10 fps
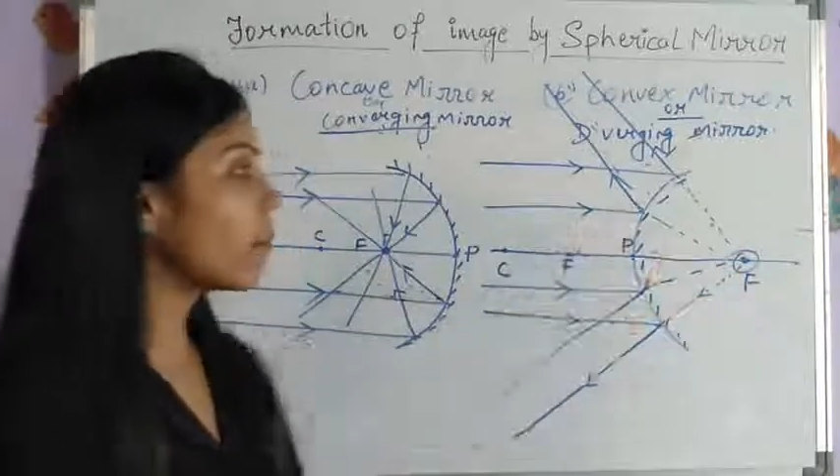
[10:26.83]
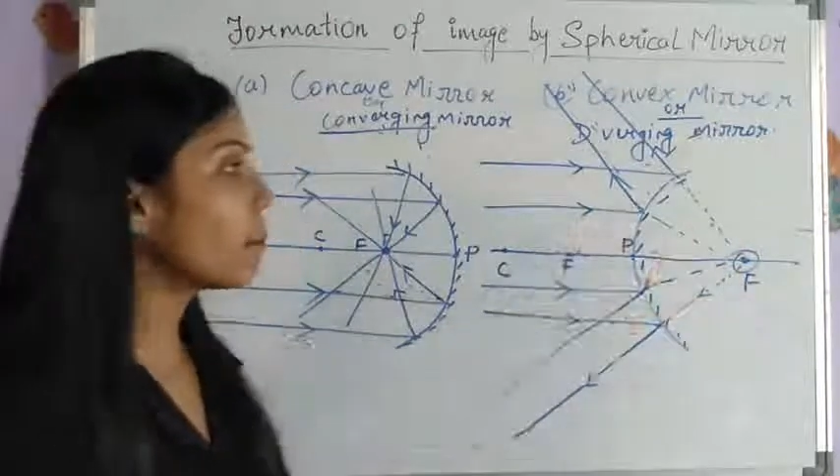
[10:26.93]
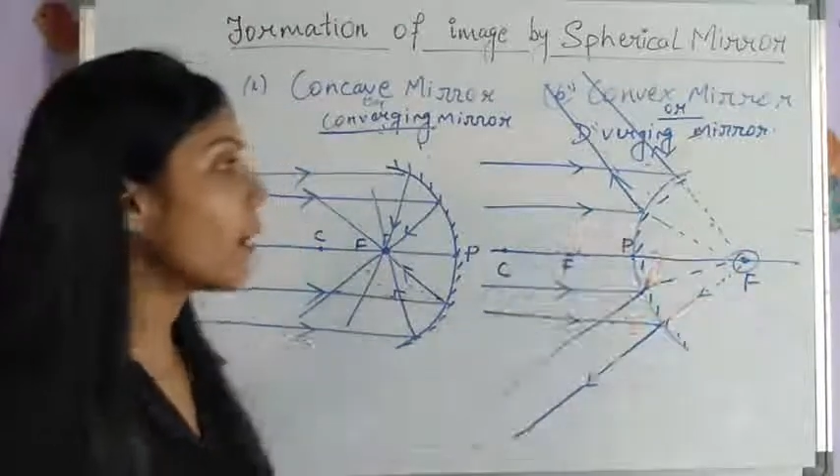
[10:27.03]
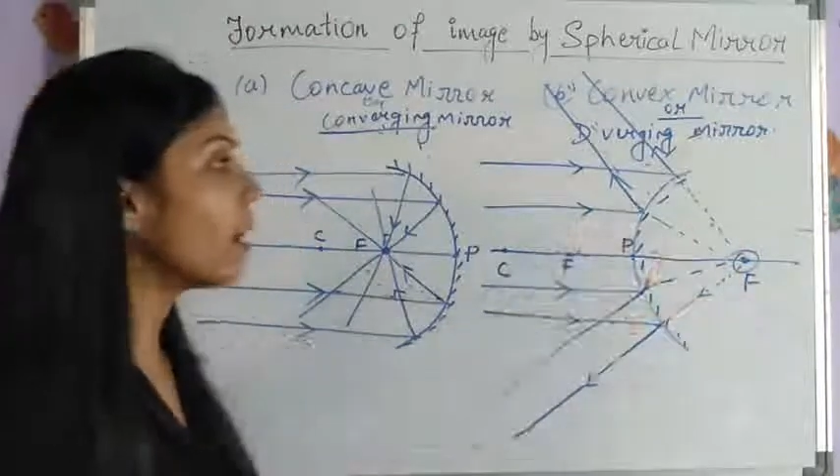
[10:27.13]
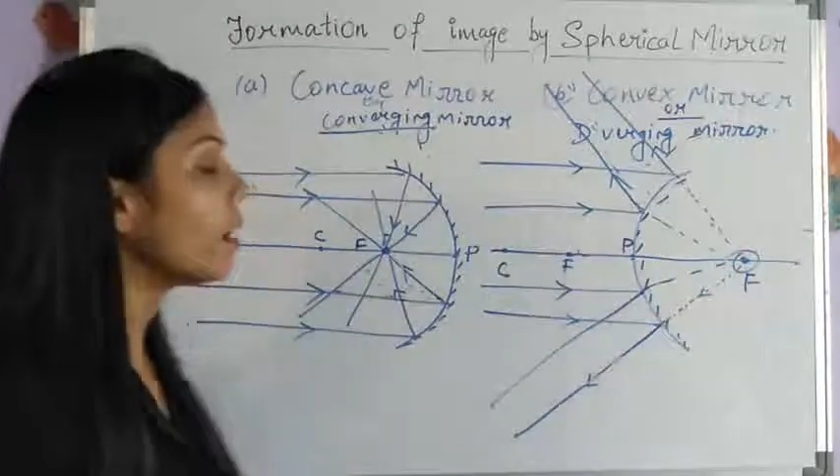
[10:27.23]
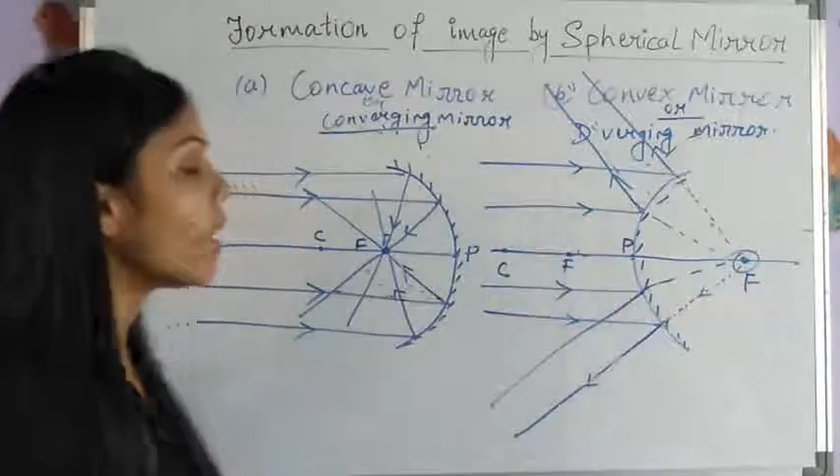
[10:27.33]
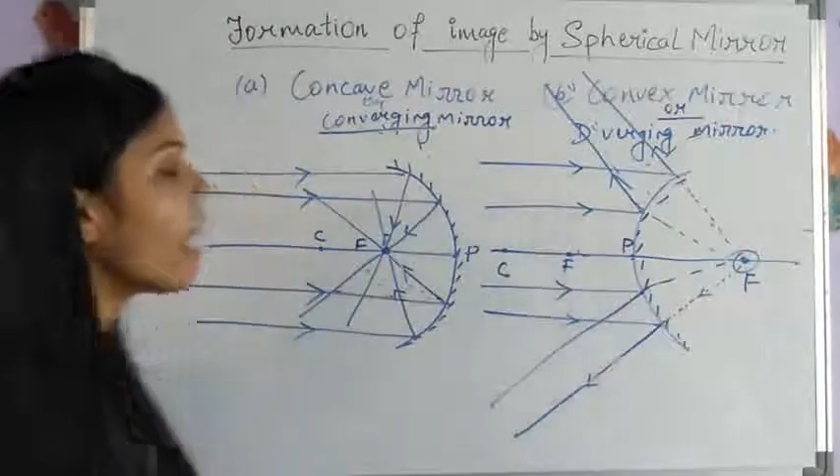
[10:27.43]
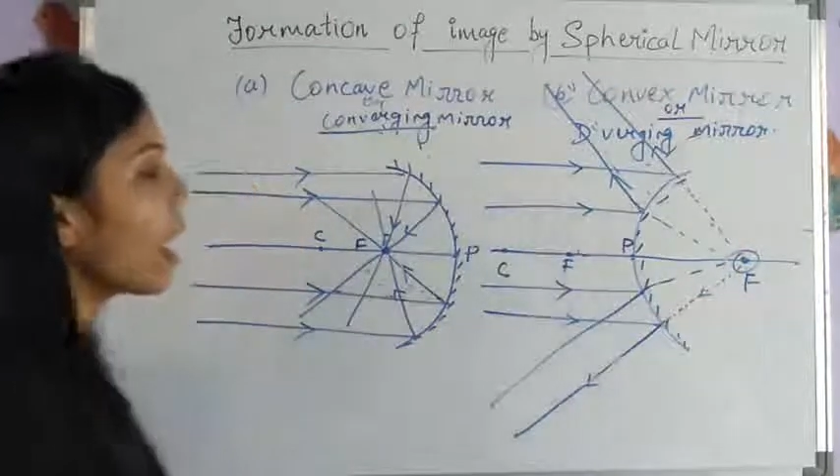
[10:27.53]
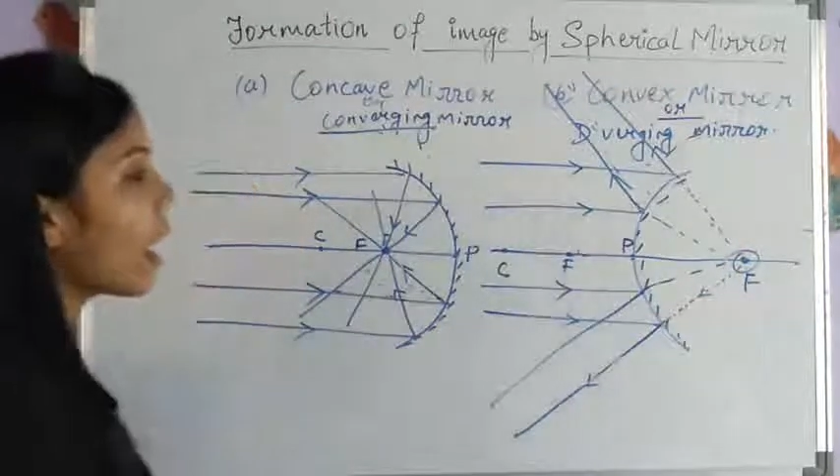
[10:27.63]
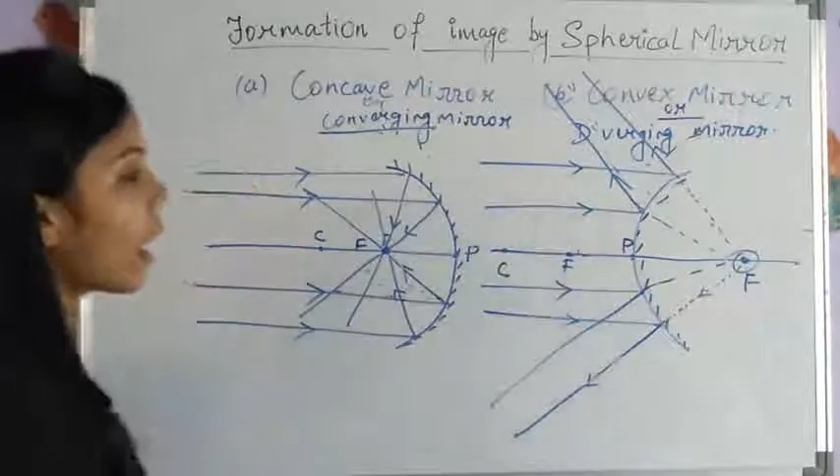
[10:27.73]
part,
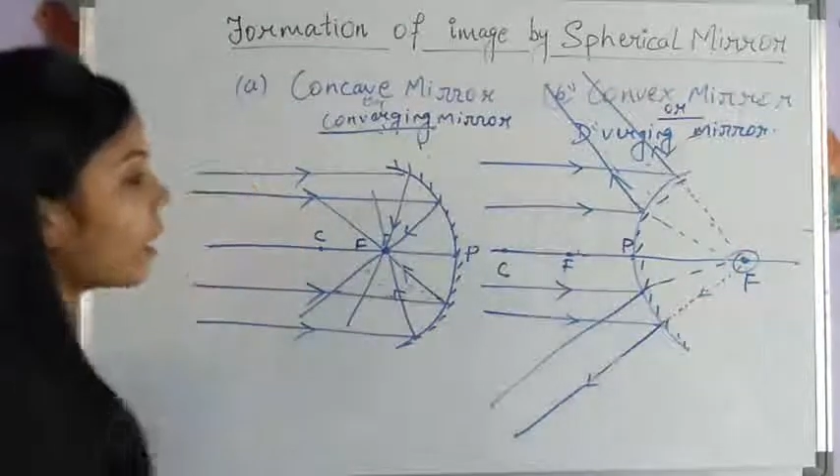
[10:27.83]
and